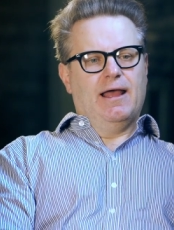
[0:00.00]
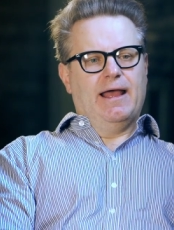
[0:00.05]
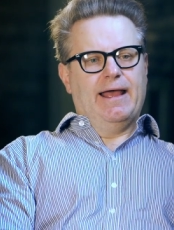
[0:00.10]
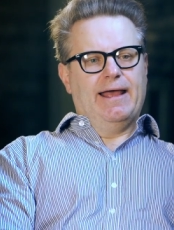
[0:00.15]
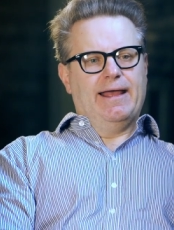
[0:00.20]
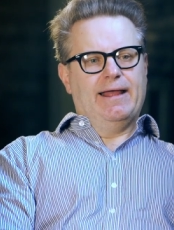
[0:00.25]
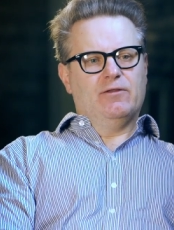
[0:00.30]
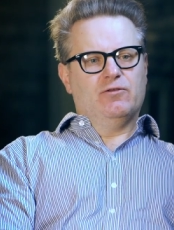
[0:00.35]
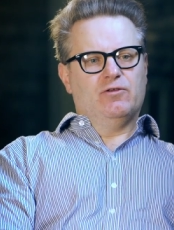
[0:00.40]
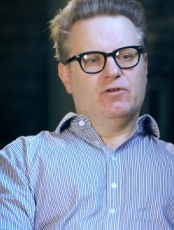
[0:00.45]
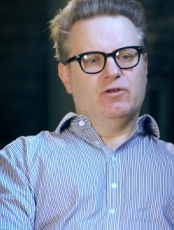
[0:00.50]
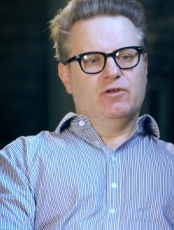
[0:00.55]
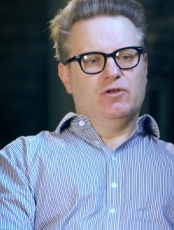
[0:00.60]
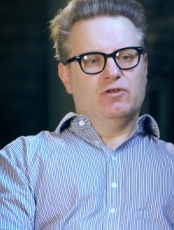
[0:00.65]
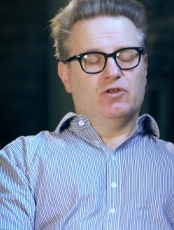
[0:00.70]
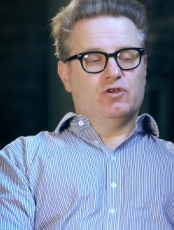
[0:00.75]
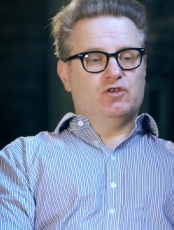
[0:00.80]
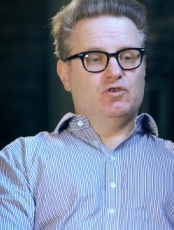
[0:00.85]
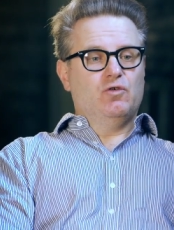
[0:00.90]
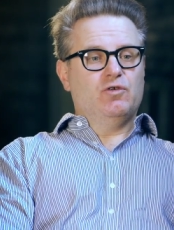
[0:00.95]
And
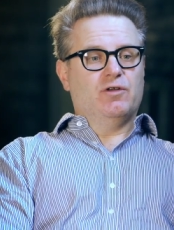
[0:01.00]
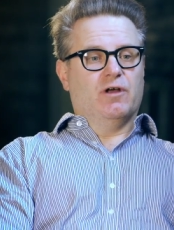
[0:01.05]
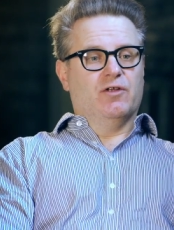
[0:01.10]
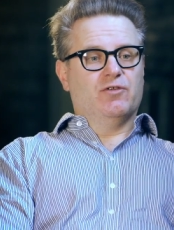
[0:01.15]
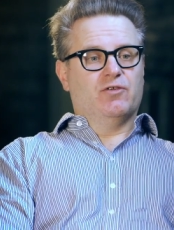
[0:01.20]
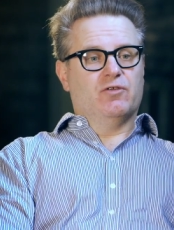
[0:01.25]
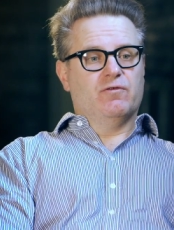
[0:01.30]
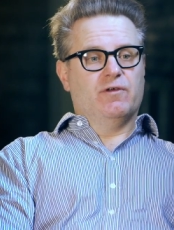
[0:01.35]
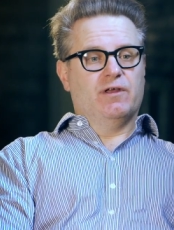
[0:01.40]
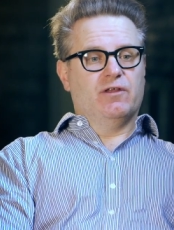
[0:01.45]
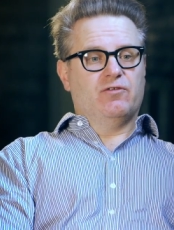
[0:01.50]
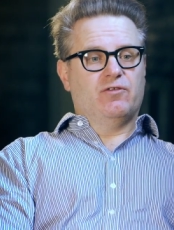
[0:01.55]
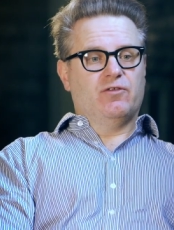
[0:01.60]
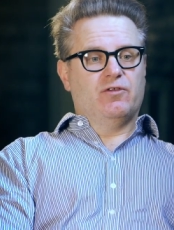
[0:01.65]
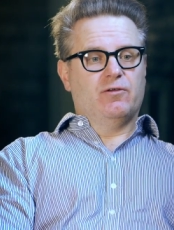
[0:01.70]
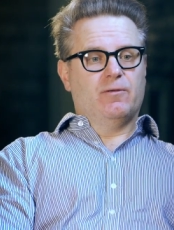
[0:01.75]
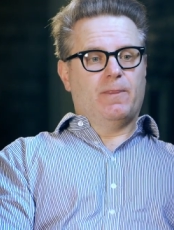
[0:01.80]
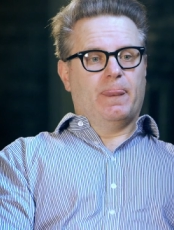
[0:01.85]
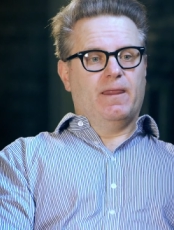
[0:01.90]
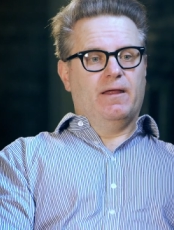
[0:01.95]
the short answer
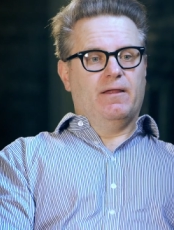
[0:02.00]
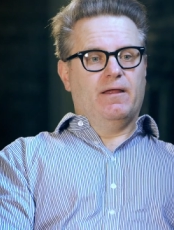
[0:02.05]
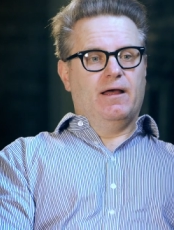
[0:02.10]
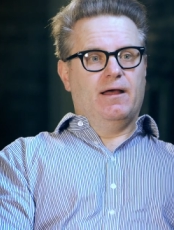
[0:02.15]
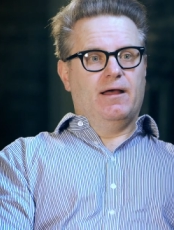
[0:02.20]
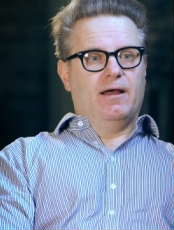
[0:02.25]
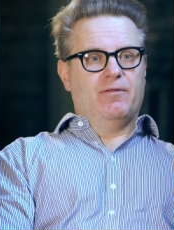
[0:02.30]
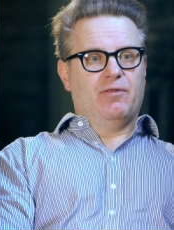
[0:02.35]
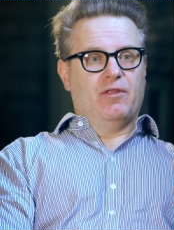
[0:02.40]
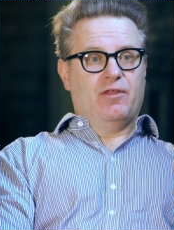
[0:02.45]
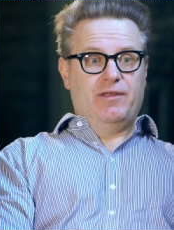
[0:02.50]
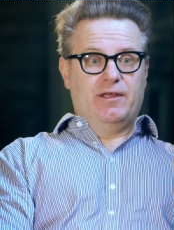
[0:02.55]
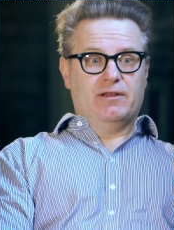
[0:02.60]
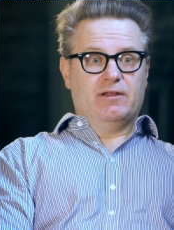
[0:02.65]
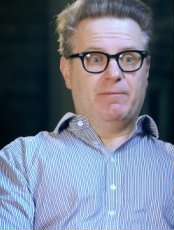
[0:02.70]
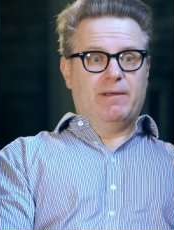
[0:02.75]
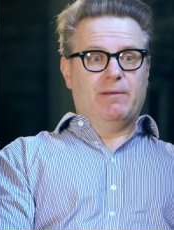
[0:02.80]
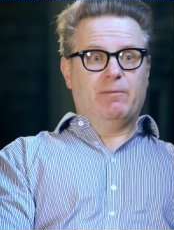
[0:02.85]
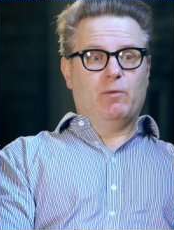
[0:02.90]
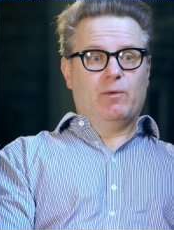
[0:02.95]
is uh, the
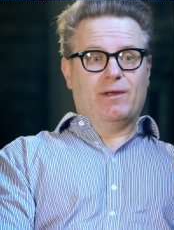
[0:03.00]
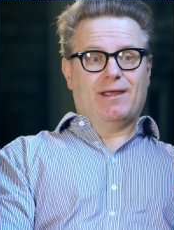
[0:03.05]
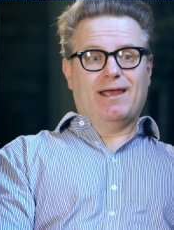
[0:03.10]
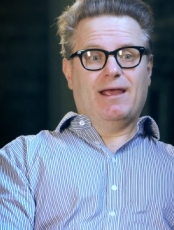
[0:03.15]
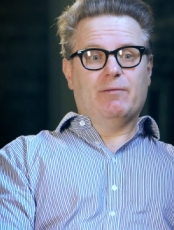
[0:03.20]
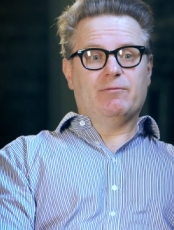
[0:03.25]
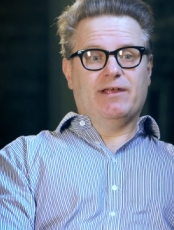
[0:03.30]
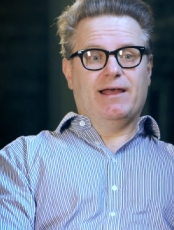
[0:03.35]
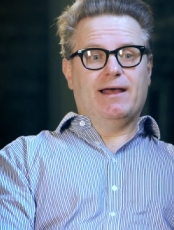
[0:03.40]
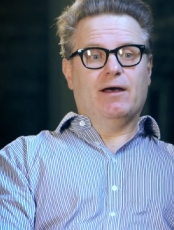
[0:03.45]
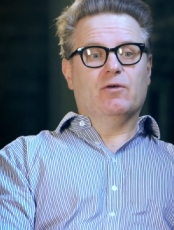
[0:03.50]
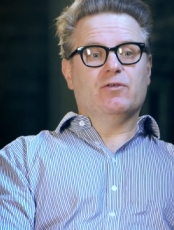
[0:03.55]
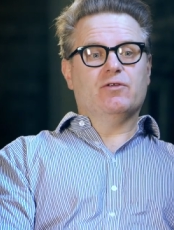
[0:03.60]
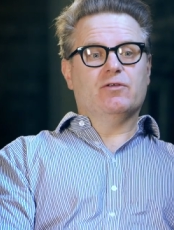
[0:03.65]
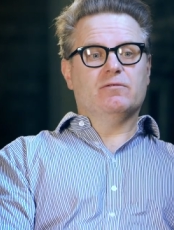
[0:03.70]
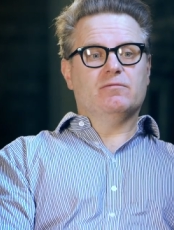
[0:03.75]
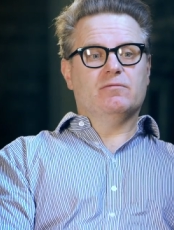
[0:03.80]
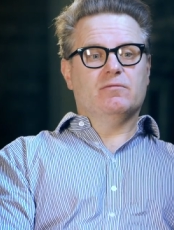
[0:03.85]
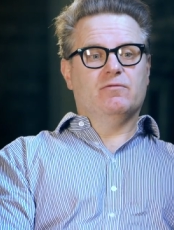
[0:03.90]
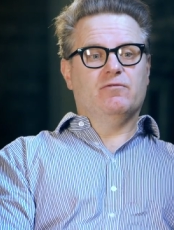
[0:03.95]
theatre people were kept
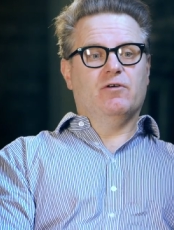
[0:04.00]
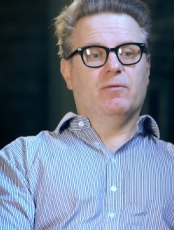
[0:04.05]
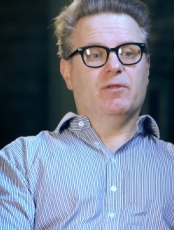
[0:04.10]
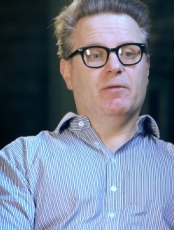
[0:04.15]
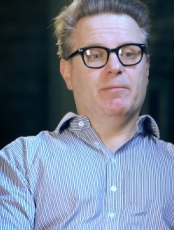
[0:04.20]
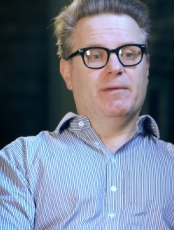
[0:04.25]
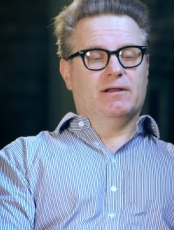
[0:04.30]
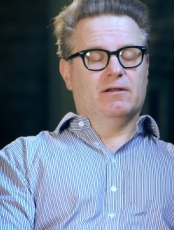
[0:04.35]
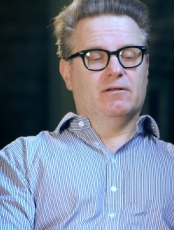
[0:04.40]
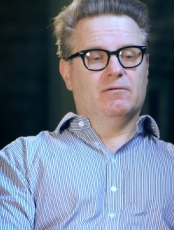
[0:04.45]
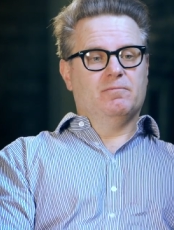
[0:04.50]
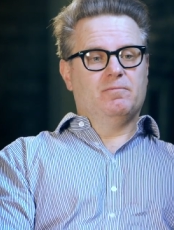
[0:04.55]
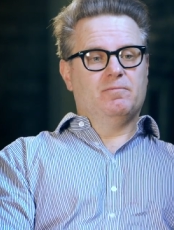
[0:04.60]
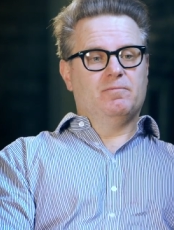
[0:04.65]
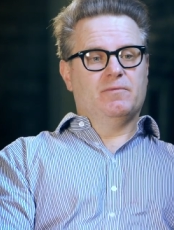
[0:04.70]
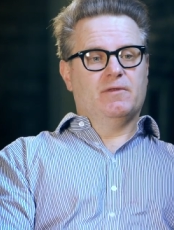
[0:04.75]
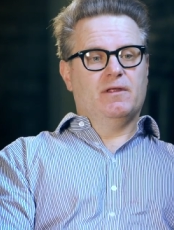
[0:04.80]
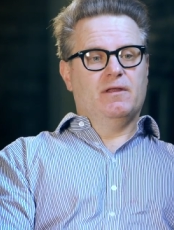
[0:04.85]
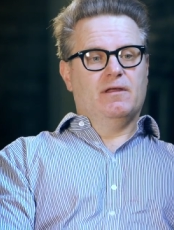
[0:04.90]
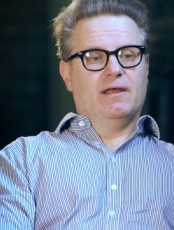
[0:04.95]
out from the middle,
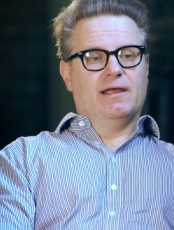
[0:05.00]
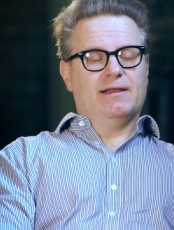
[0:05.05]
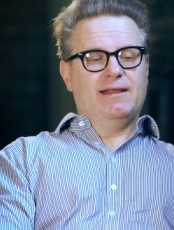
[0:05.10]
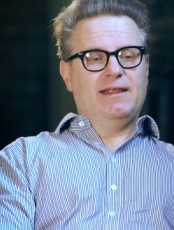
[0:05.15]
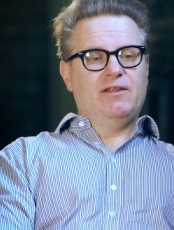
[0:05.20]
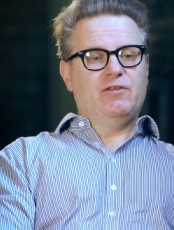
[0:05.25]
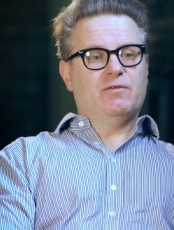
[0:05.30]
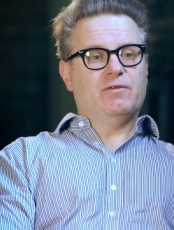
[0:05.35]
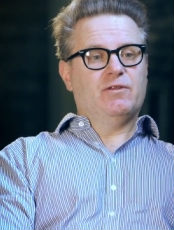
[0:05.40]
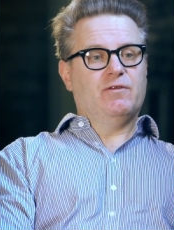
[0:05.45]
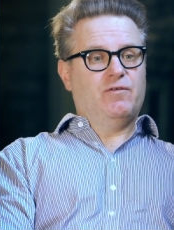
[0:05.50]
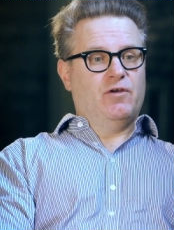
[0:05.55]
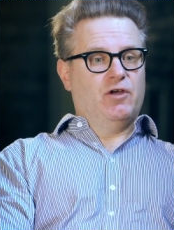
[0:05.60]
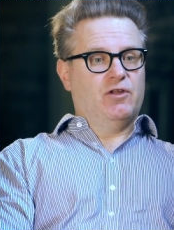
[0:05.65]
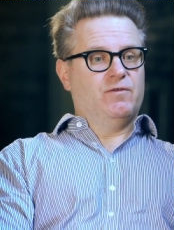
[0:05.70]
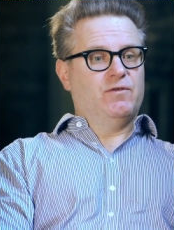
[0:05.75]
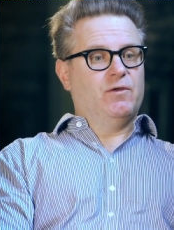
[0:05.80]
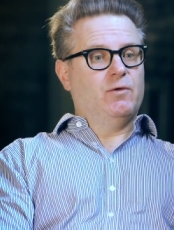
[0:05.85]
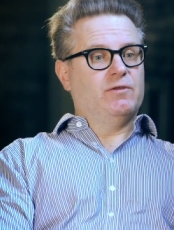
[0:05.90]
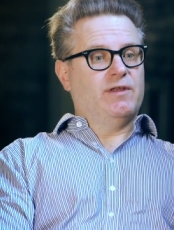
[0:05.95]
at least for the
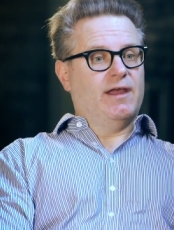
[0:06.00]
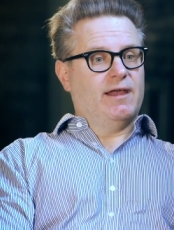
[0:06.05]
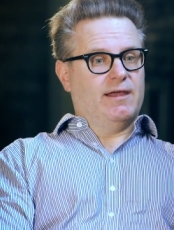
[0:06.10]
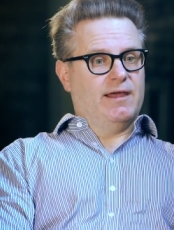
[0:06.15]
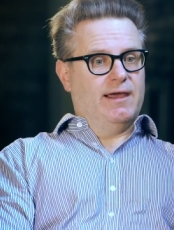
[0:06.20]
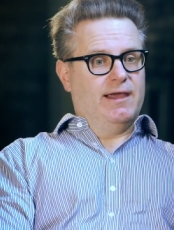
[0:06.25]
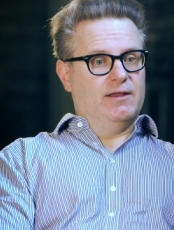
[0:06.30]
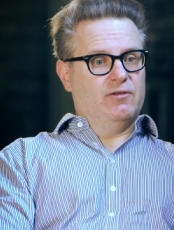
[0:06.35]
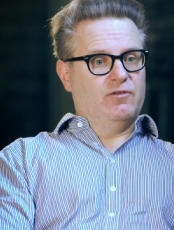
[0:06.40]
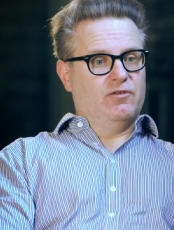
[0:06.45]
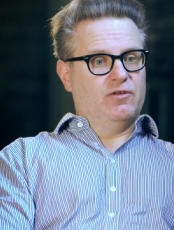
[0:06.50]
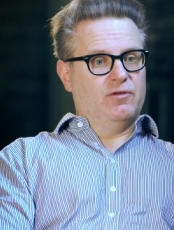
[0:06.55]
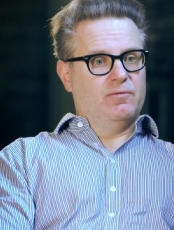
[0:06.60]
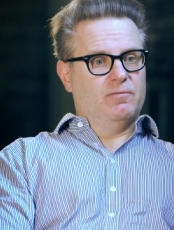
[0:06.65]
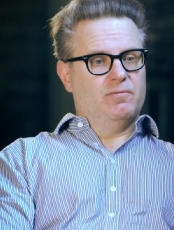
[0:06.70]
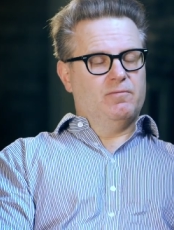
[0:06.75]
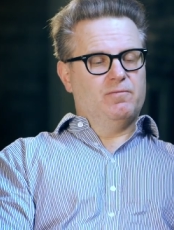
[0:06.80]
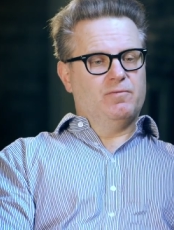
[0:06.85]
first few decades.